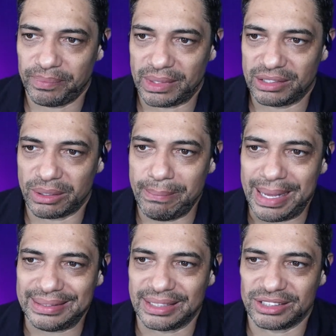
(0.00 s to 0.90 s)
So
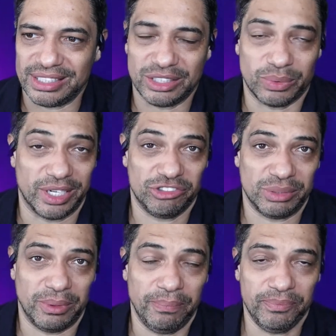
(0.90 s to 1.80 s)
Meta, so this is quite an interesting
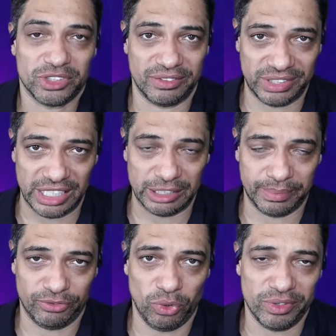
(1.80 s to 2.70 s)
one. So you've seen this
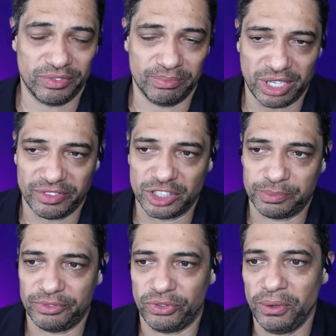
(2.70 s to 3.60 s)
before, we've covered this
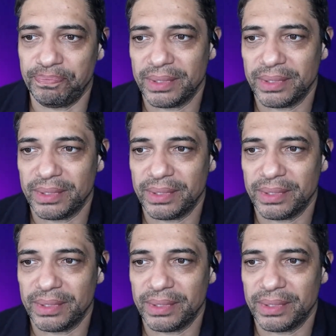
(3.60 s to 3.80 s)
before,